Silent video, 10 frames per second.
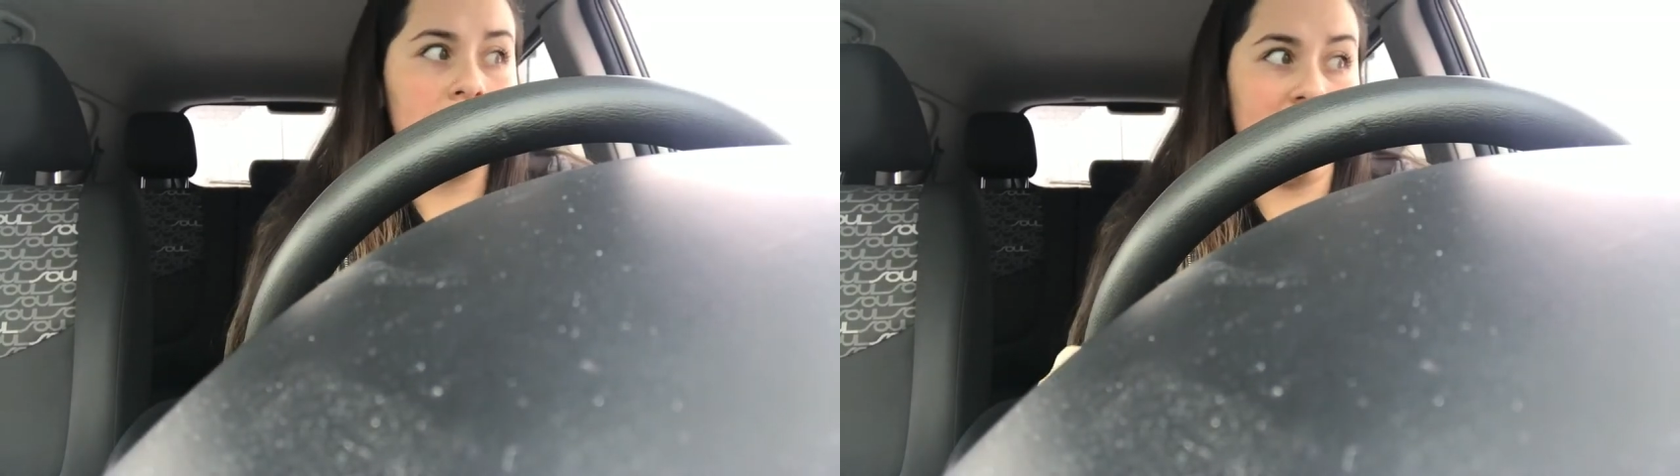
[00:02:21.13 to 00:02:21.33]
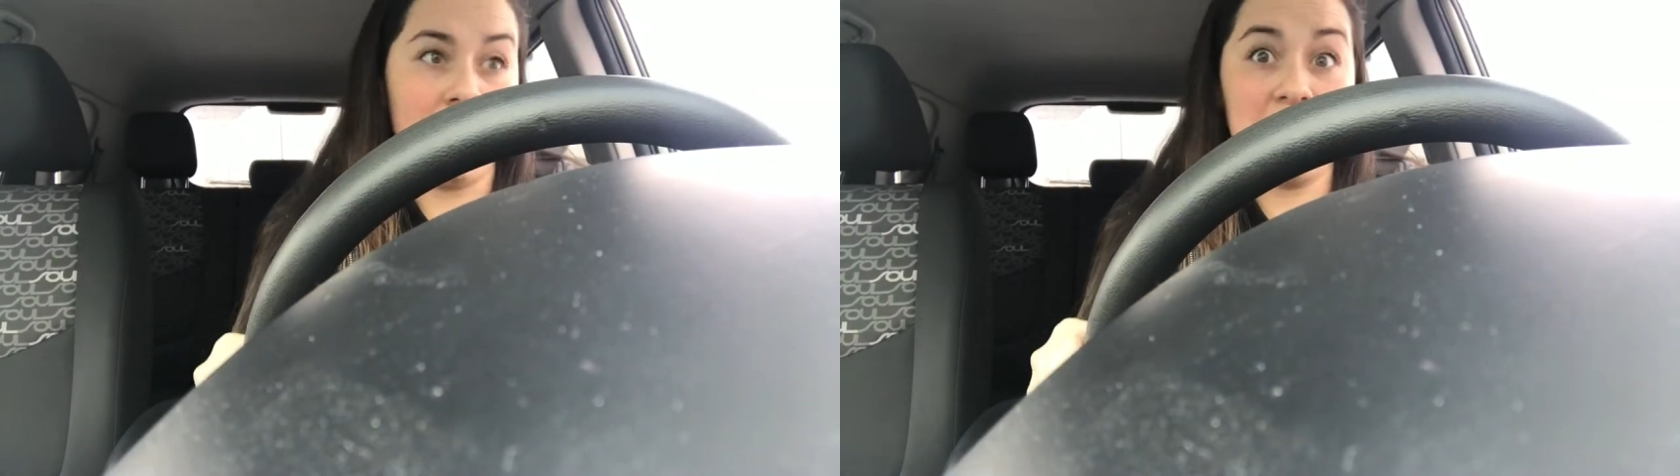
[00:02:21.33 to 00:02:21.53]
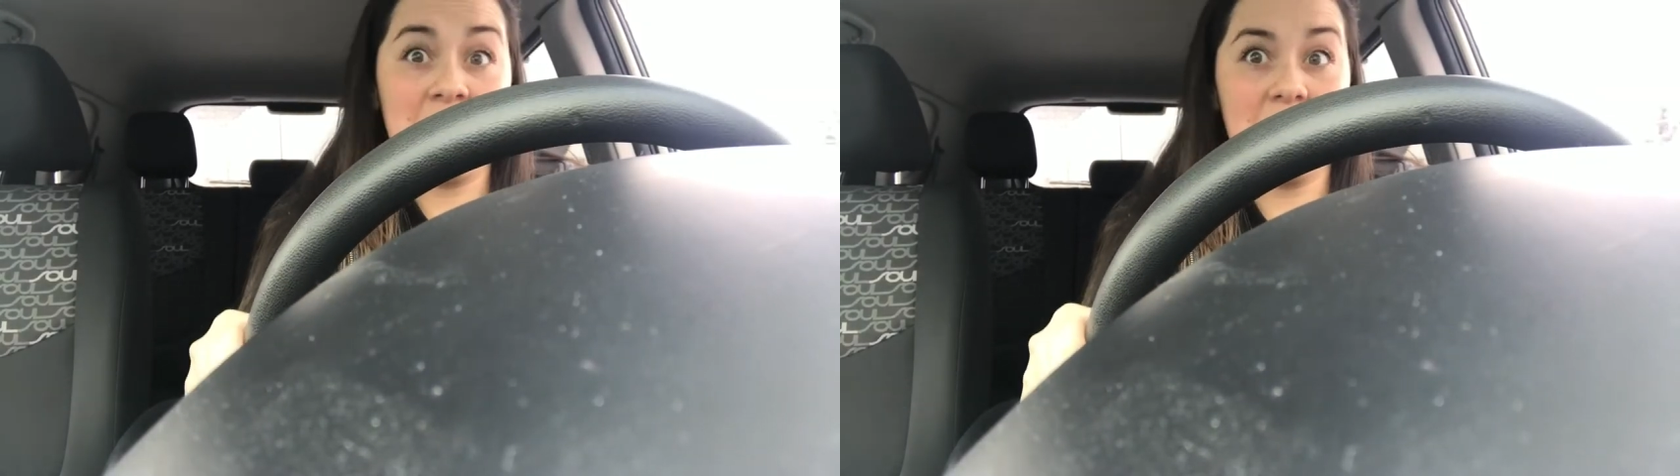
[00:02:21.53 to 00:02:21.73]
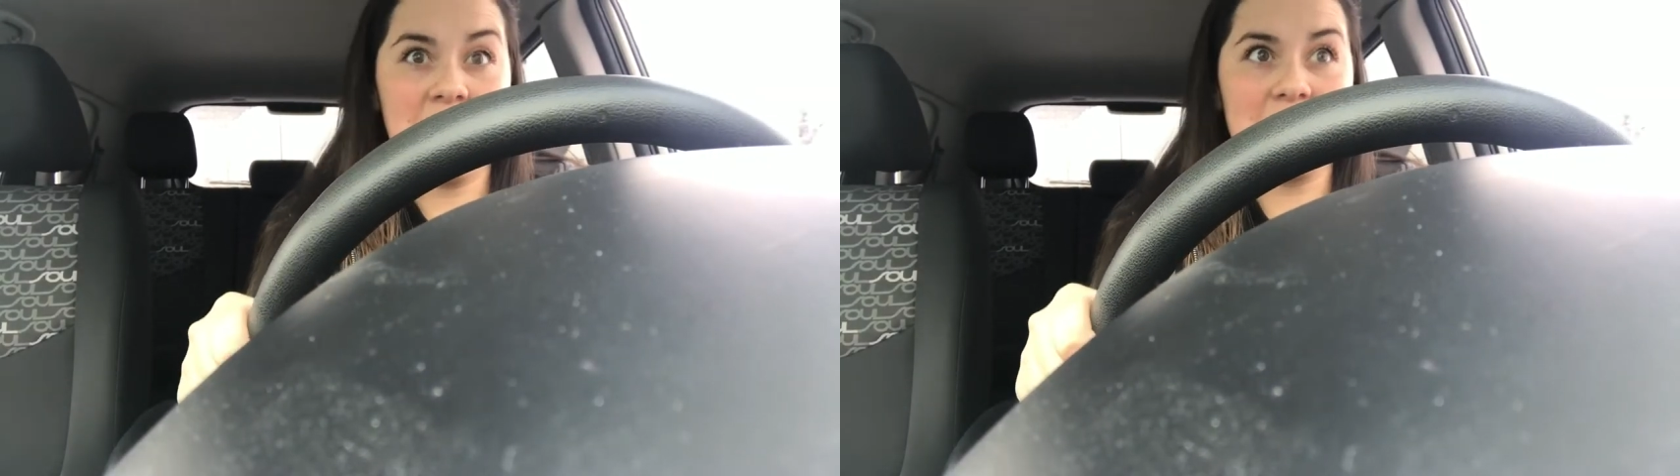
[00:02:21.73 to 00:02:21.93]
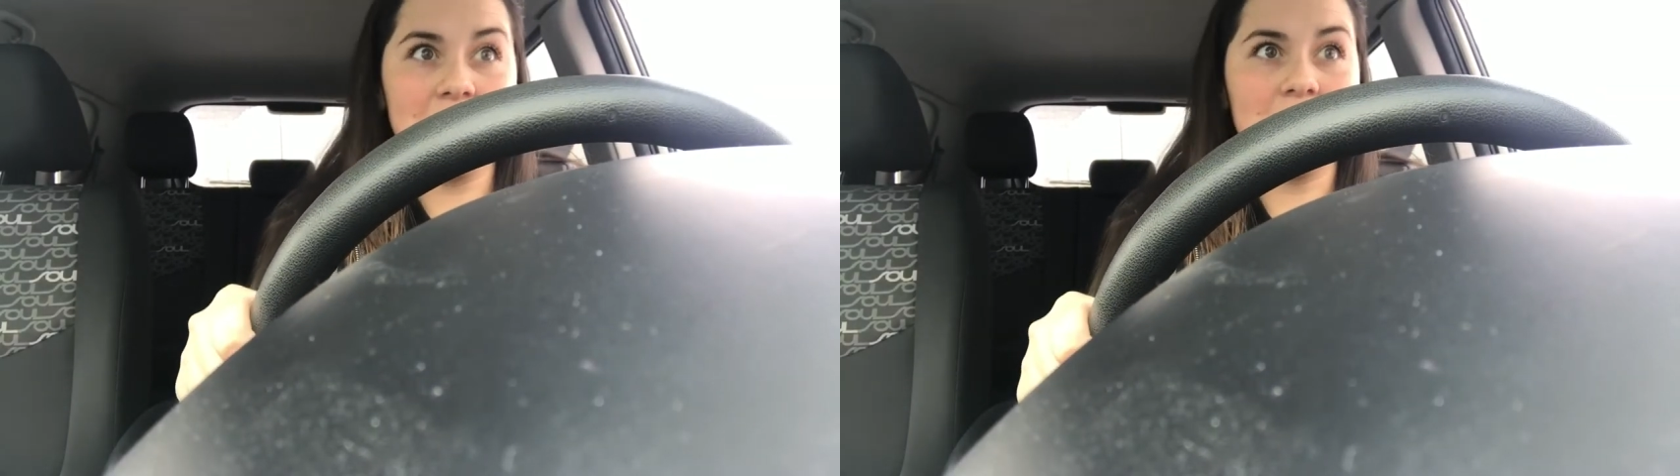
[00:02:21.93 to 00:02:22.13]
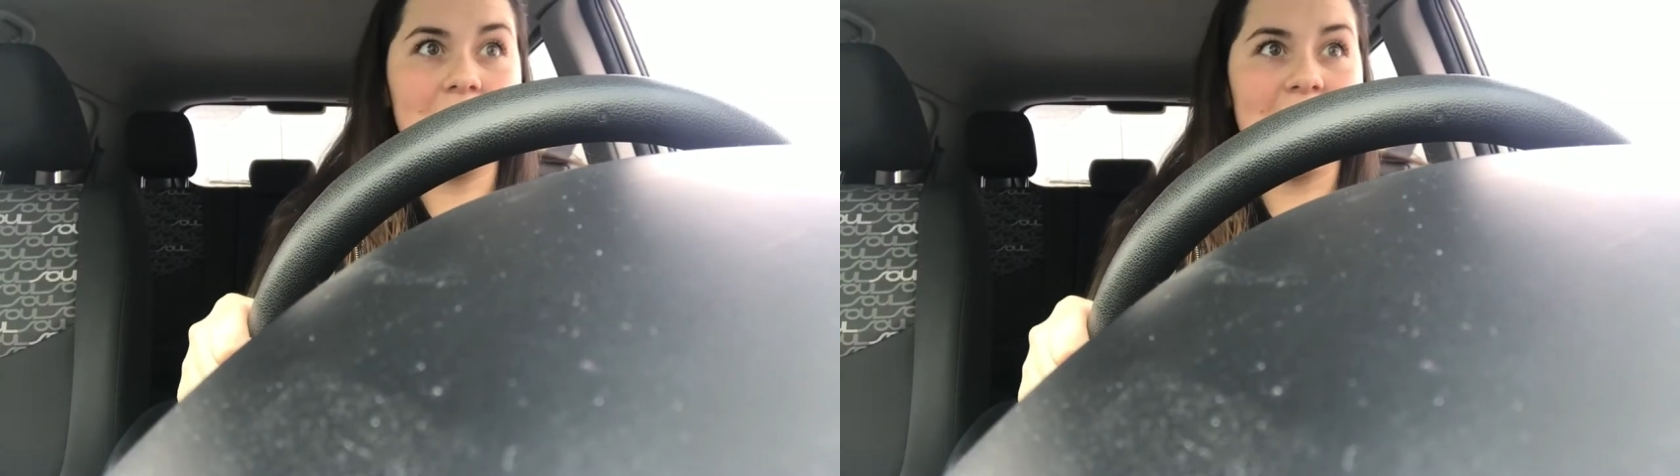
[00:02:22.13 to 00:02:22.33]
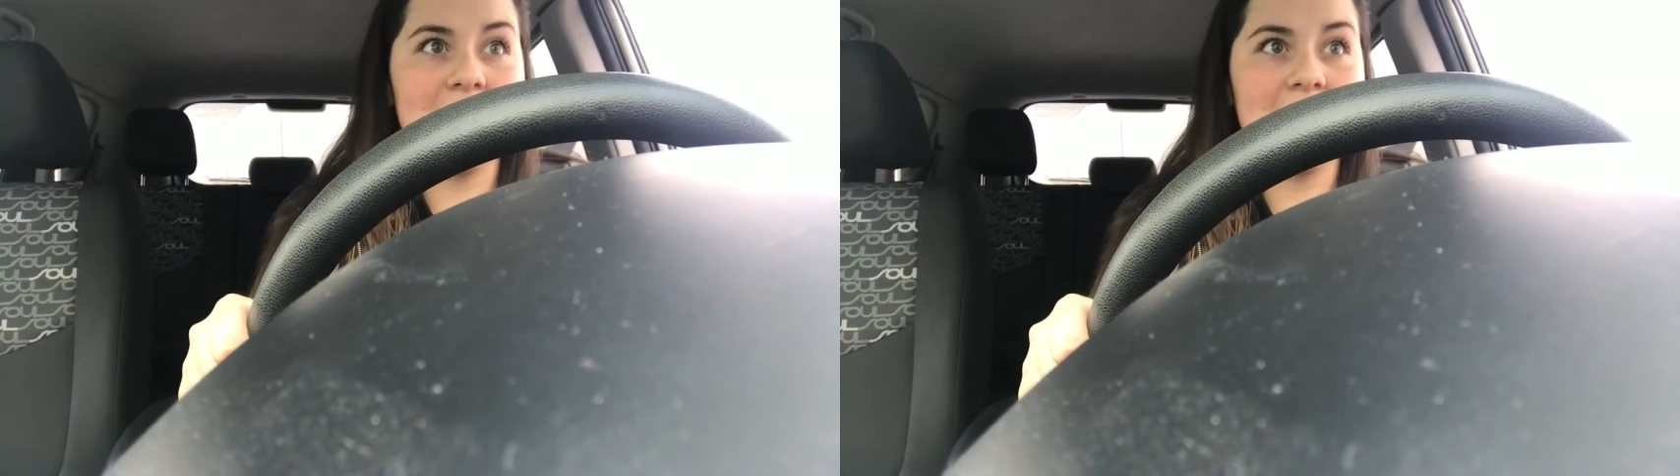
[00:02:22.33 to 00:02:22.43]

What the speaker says: my window was a little